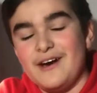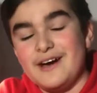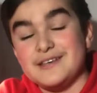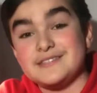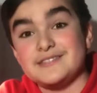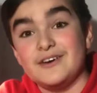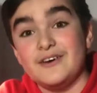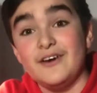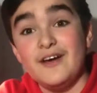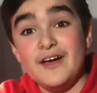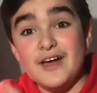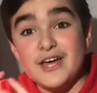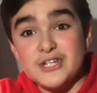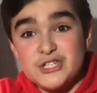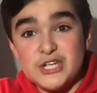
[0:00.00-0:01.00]
So
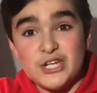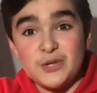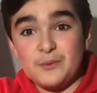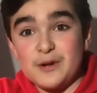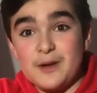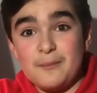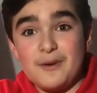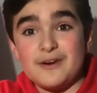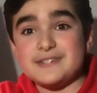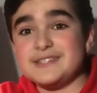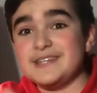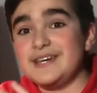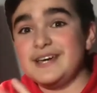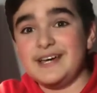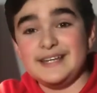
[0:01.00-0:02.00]
genuine
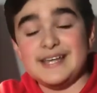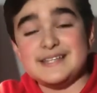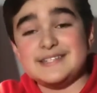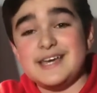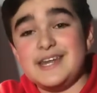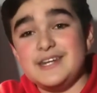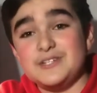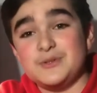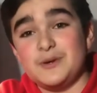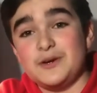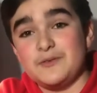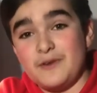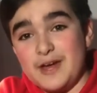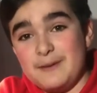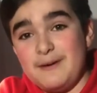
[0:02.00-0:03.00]
unboxing, let's head into it
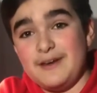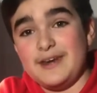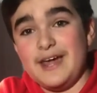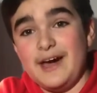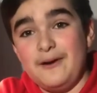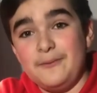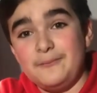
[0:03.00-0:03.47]
right about now.